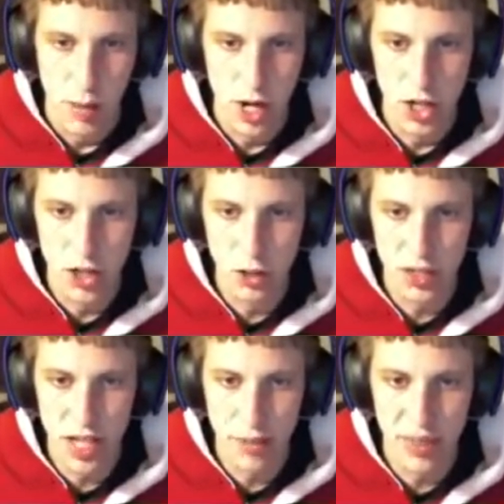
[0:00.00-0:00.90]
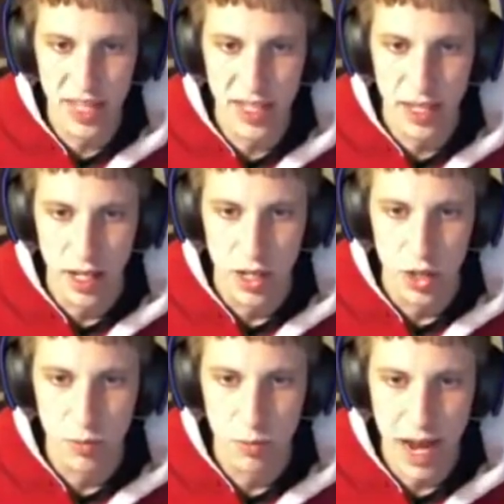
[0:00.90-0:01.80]
I'm gonna do something.
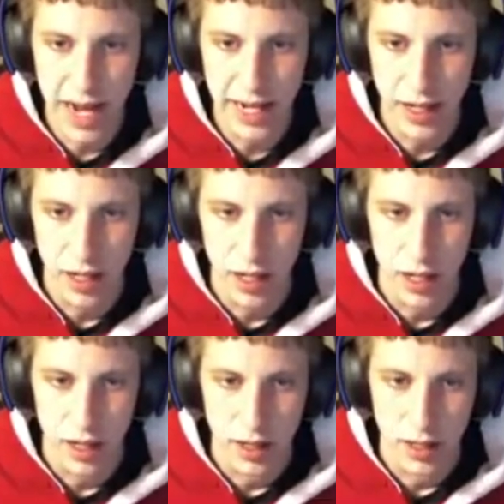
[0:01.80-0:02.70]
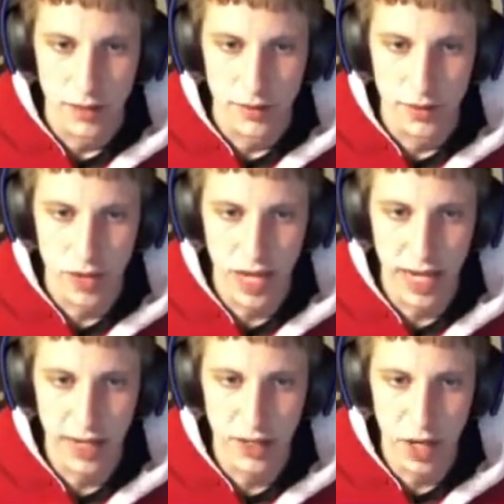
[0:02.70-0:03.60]
You might
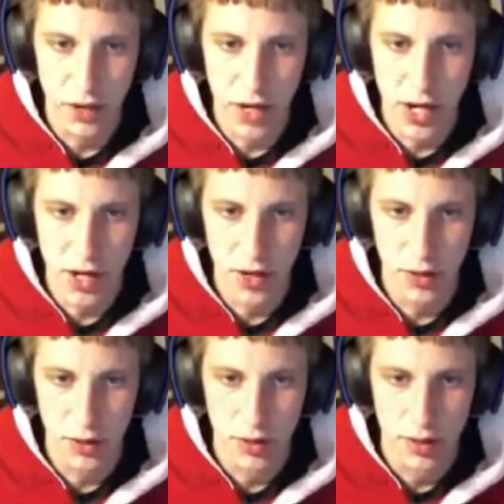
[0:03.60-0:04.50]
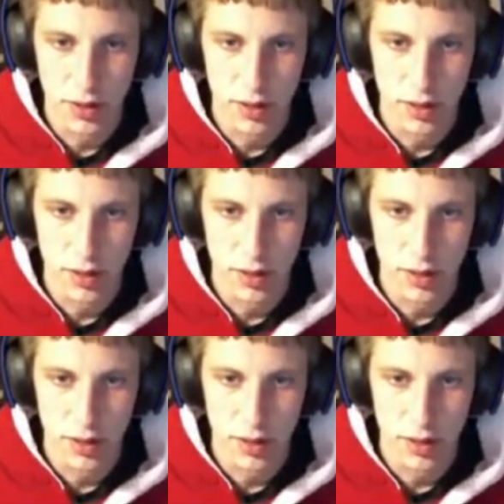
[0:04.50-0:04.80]
die, don't know.